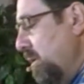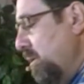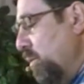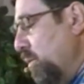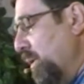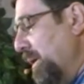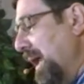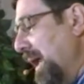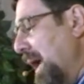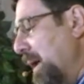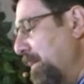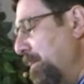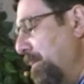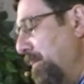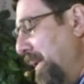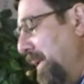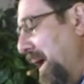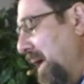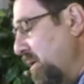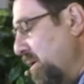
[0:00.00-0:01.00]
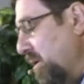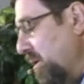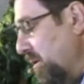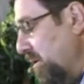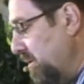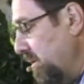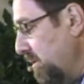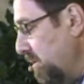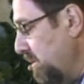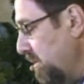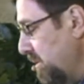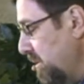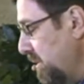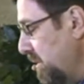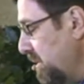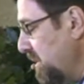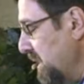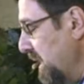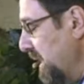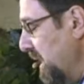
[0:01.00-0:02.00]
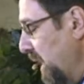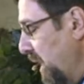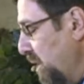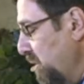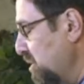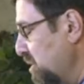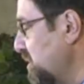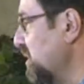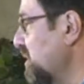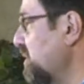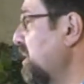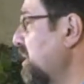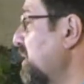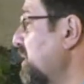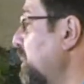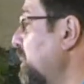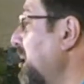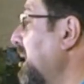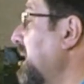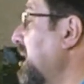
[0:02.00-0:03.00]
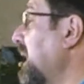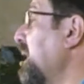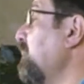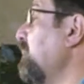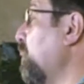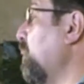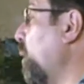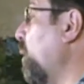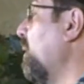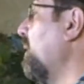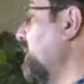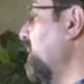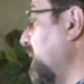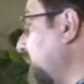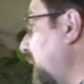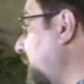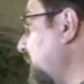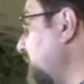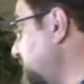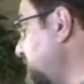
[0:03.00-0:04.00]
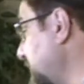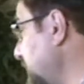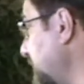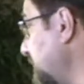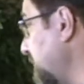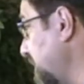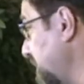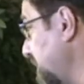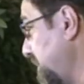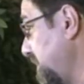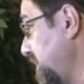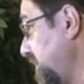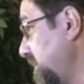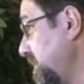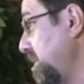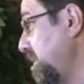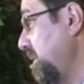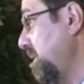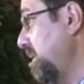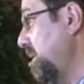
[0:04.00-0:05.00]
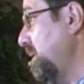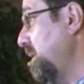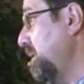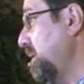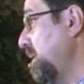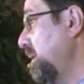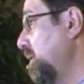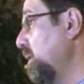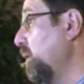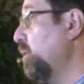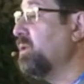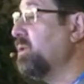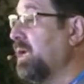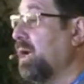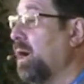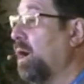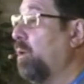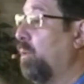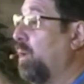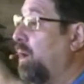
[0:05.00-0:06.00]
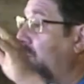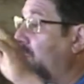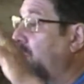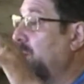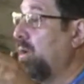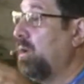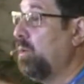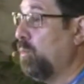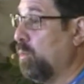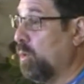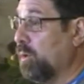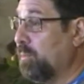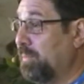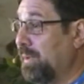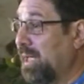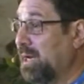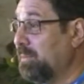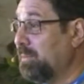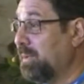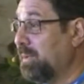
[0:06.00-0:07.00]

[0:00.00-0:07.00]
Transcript: We're not better than others just because we keep more of the laws either. Don't think, oh, well, we're better